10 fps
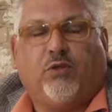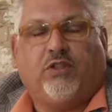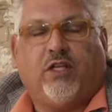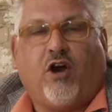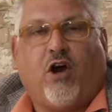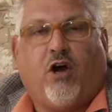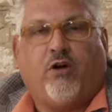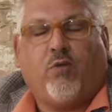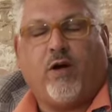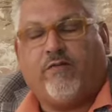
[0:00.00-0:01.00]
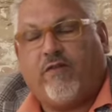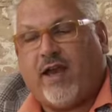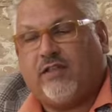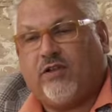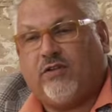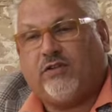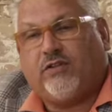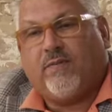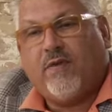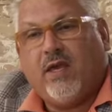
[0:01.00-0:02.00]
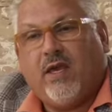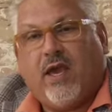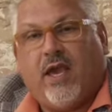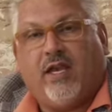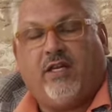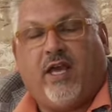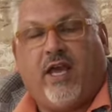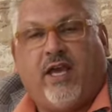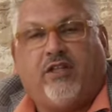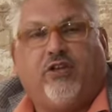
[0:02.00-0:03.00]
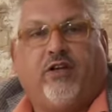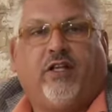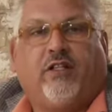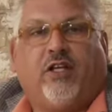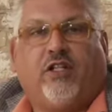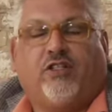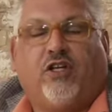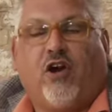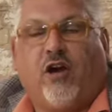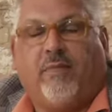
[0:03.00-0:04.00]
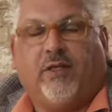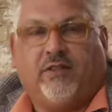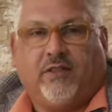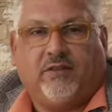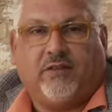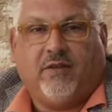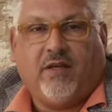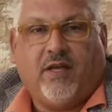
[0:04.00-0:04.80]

was in a hardware fasteners, and entered into the cigar business.